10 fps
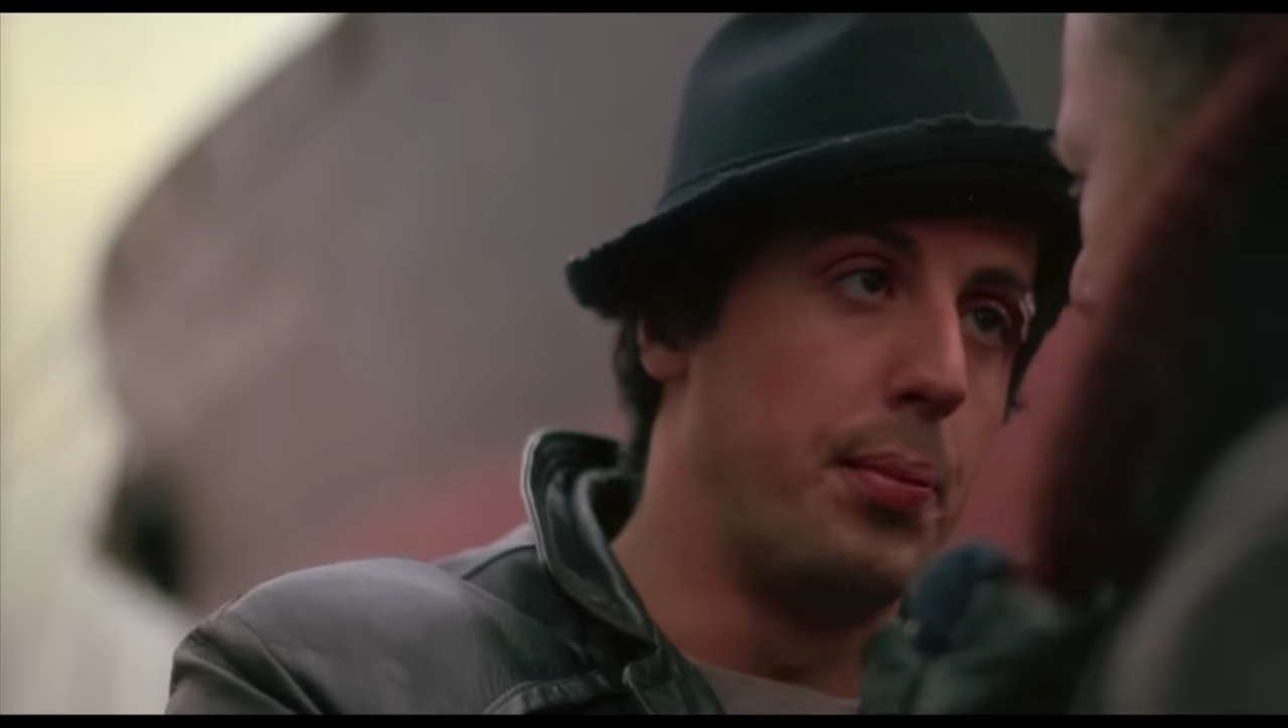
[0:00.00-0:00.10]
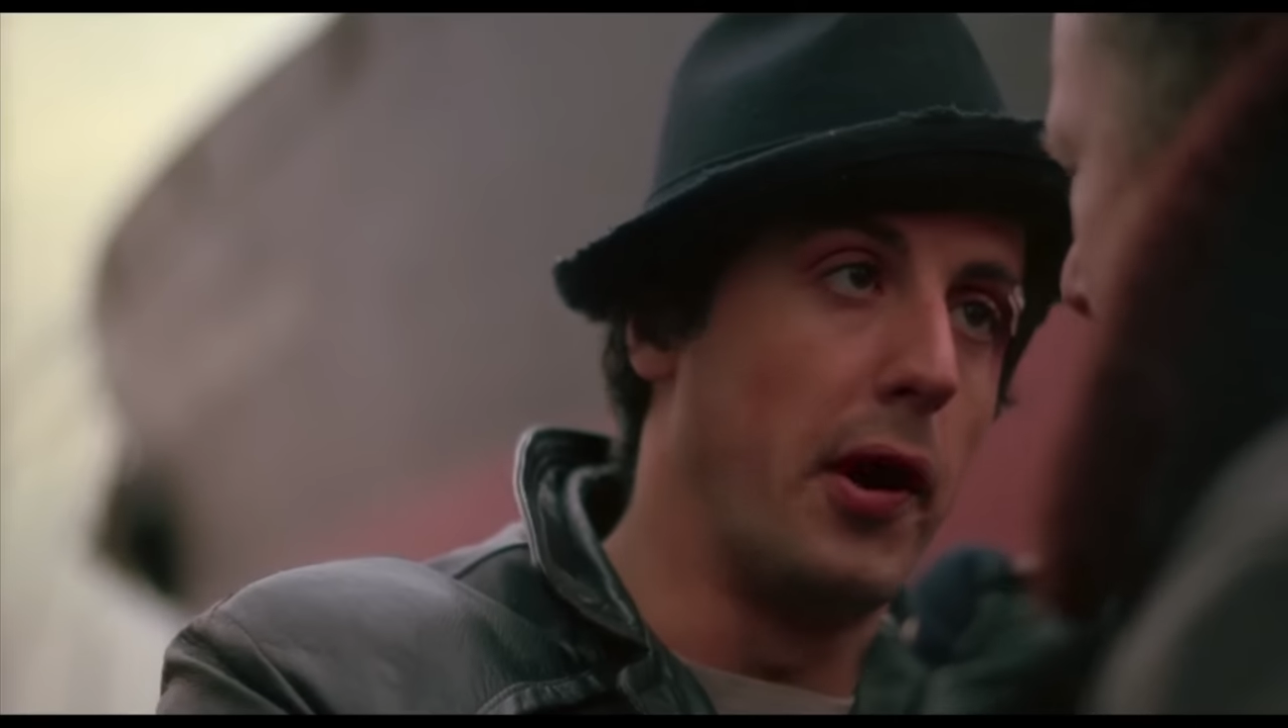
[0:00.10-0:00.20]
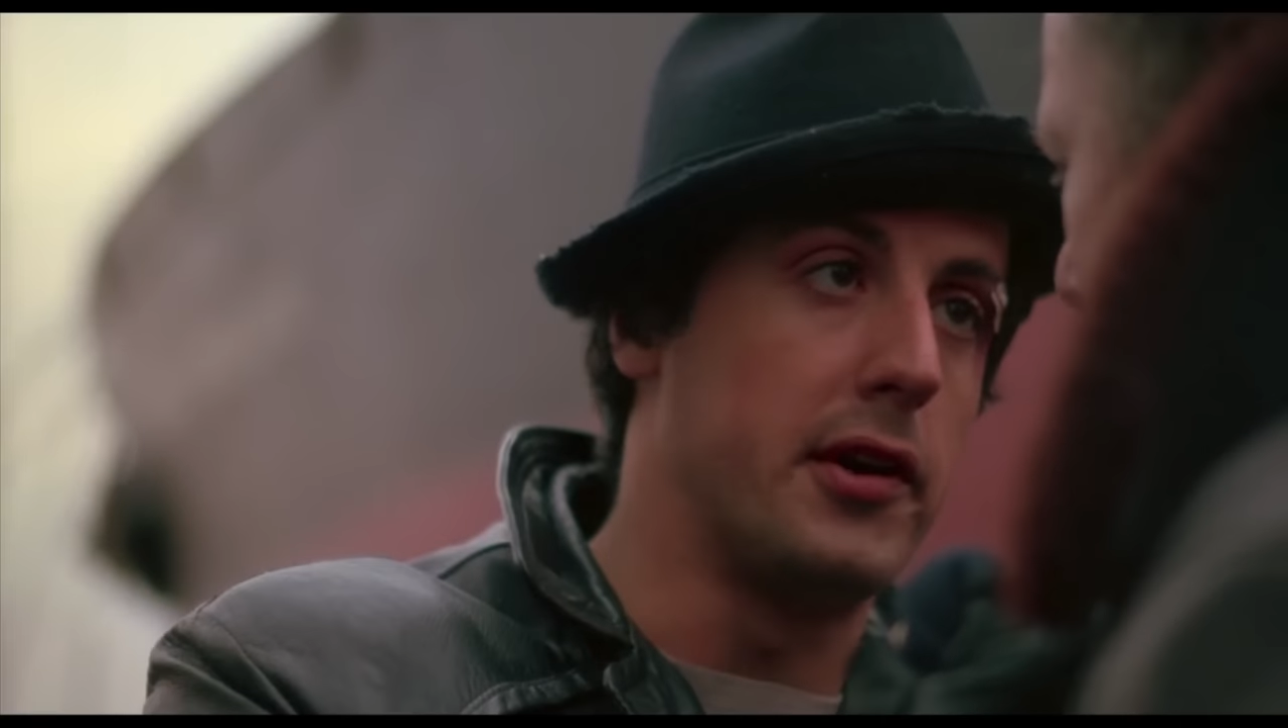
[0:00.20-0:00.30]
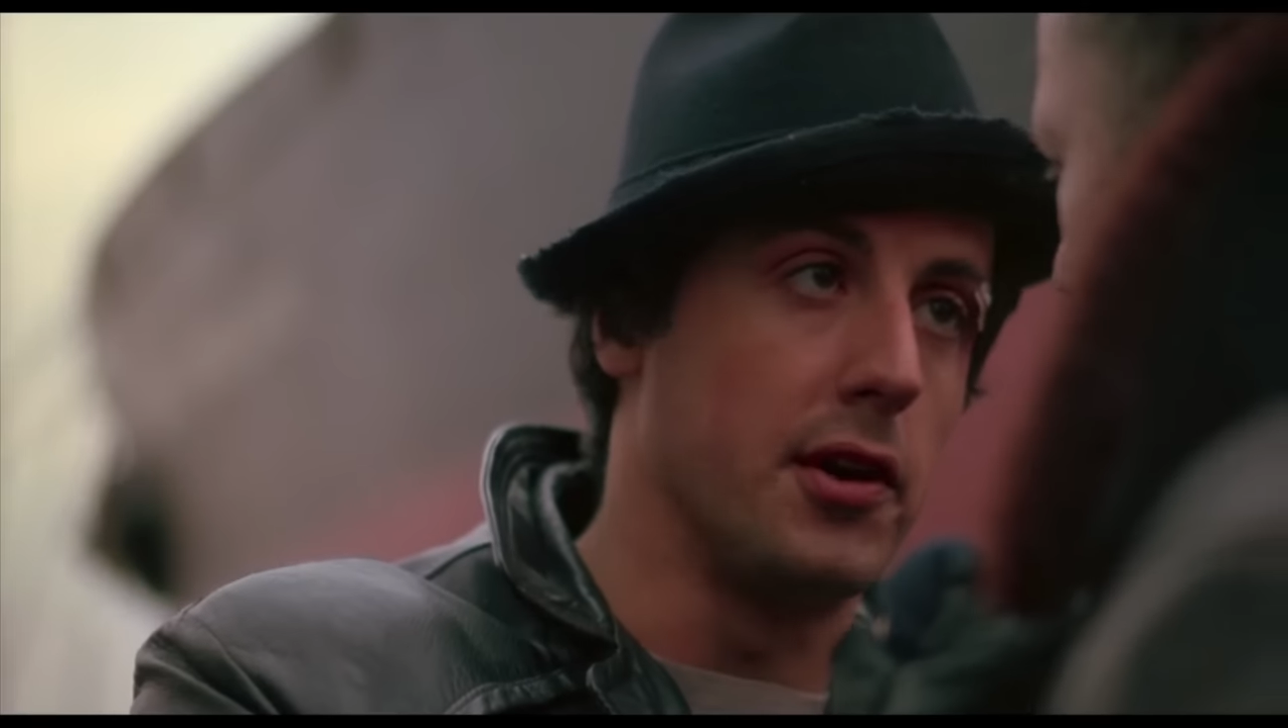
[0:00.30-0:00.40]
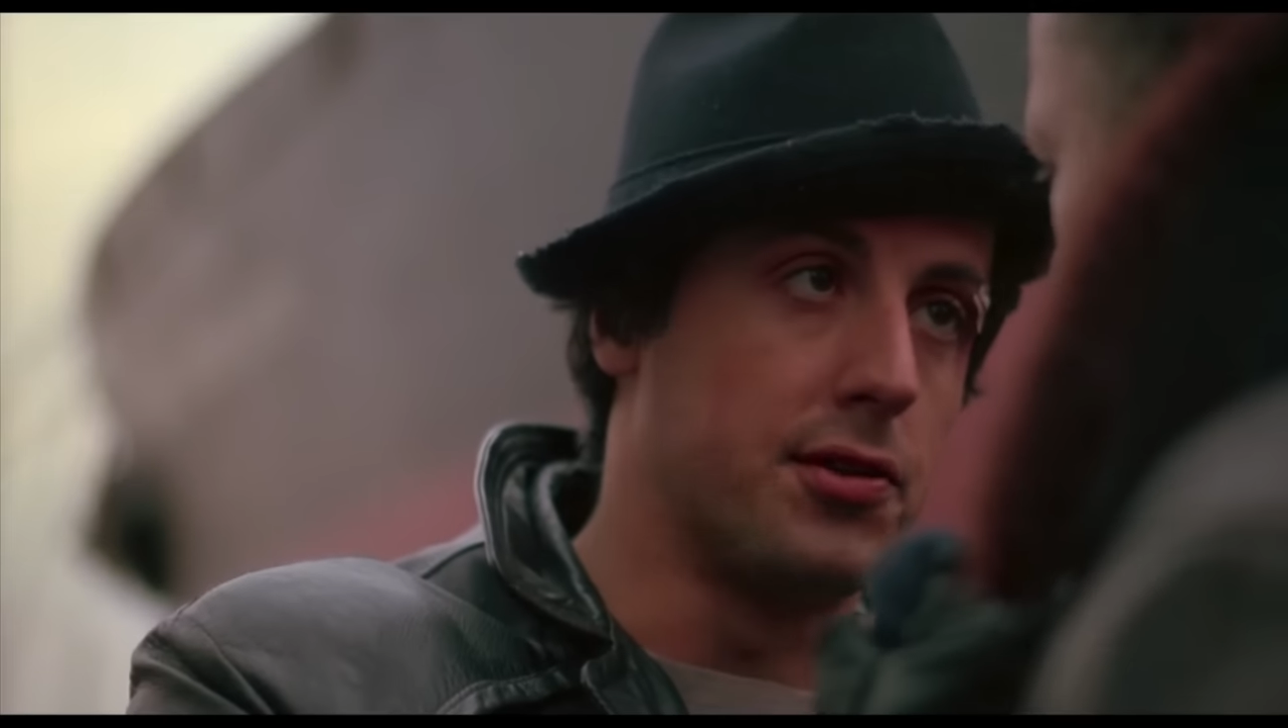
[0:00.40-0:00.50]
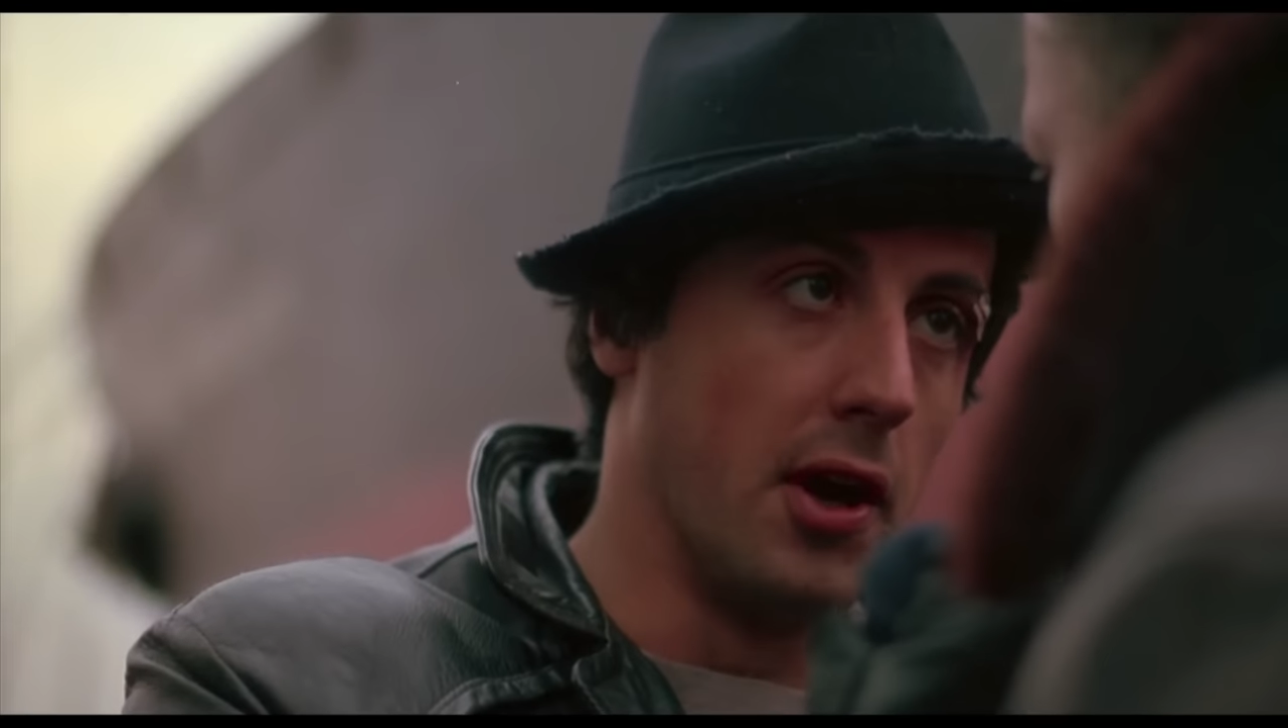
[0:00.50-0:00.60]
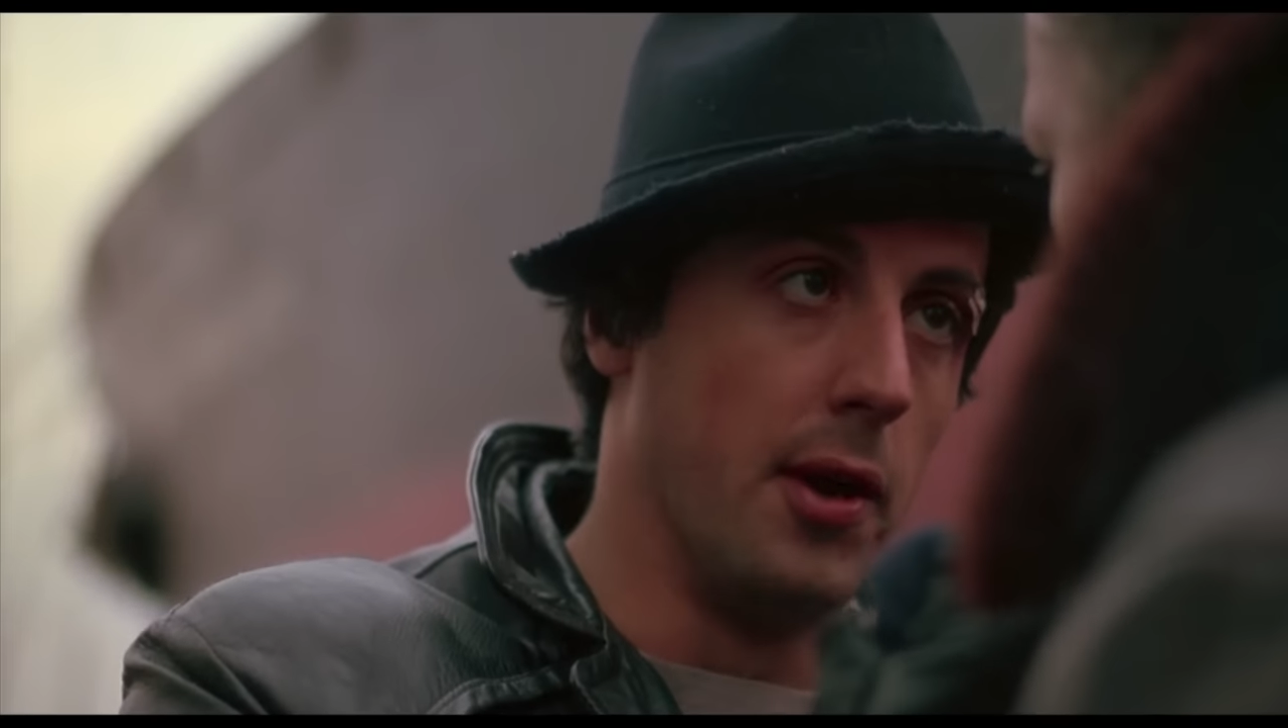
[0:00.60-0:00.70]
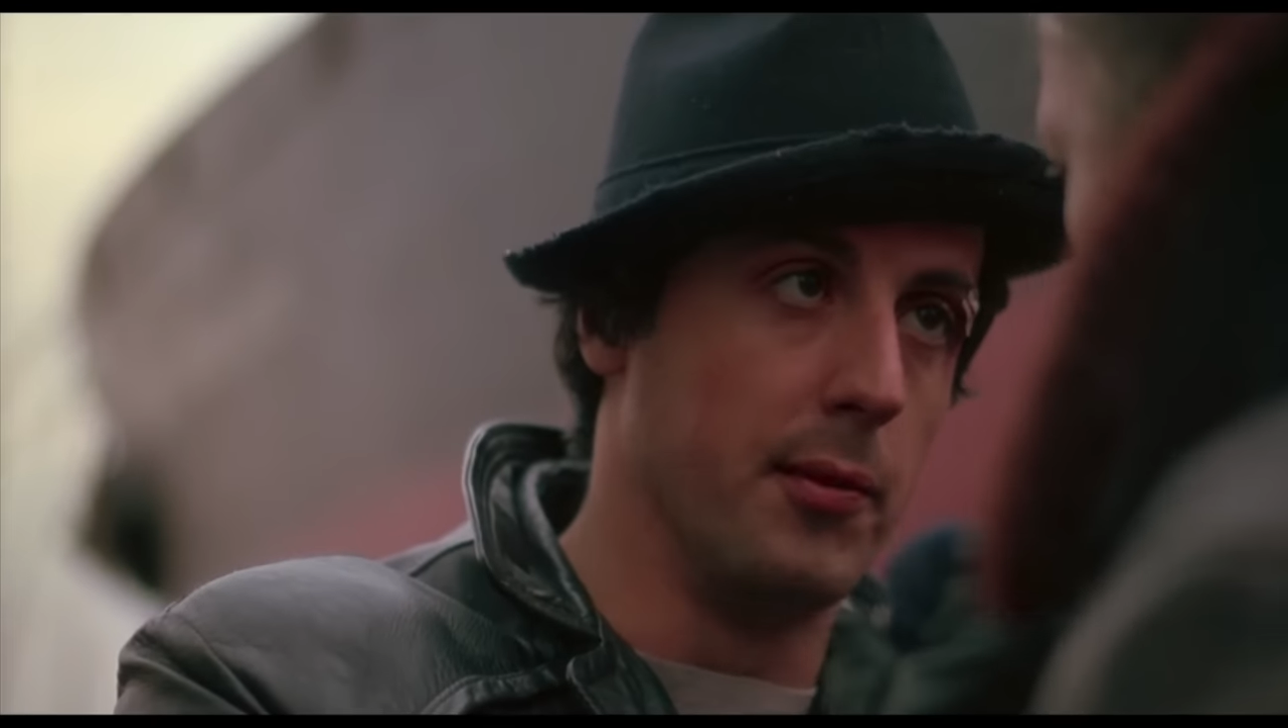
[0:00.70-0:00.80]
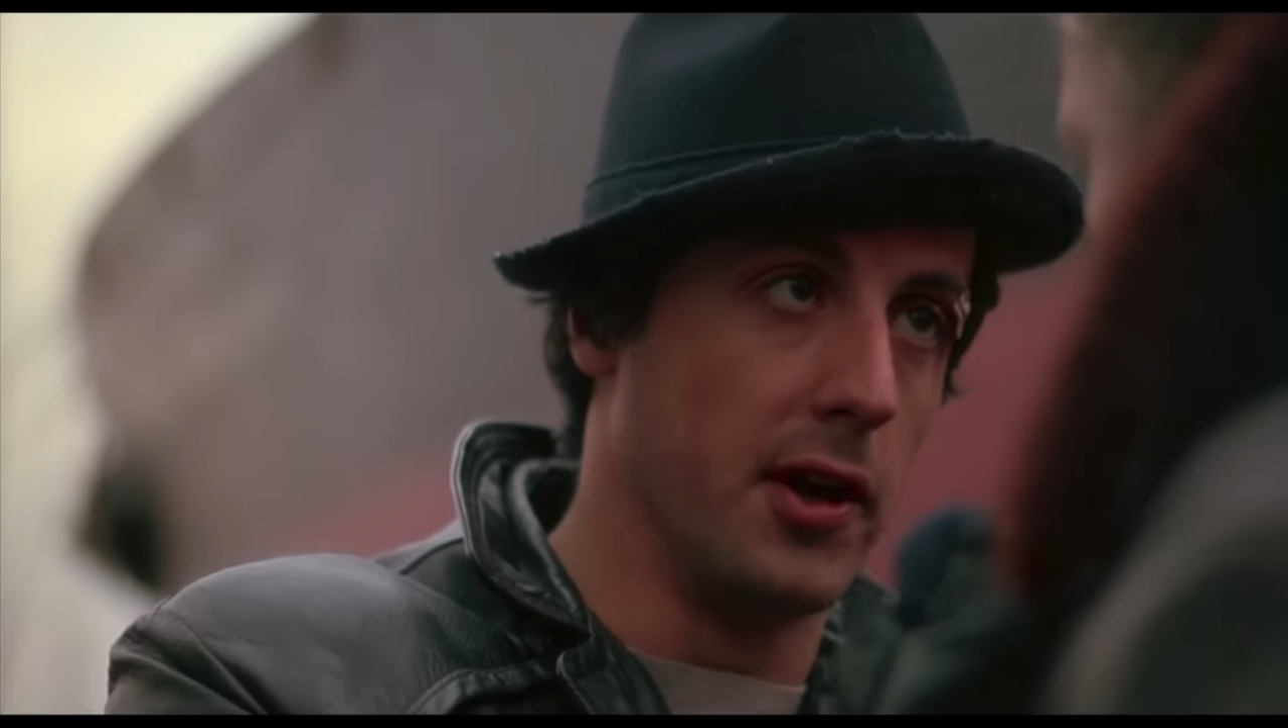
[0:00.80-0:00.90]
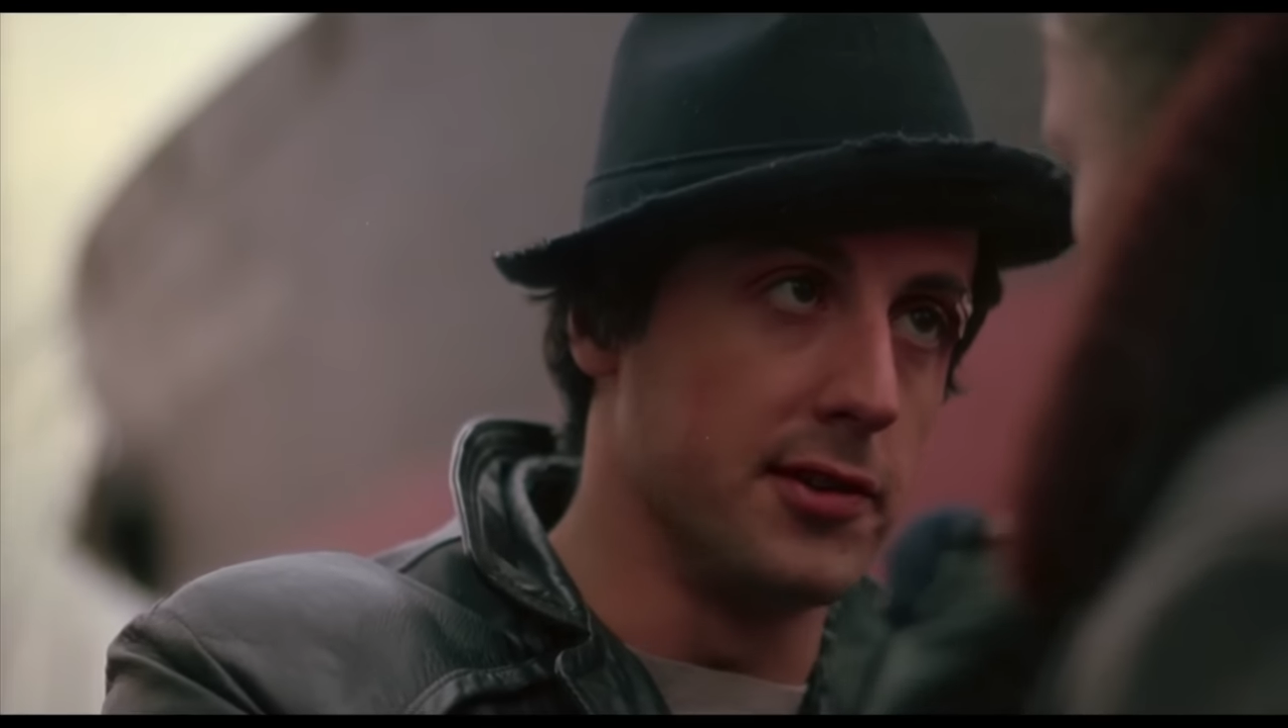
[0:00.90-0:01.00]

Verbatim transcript: or break your thumb.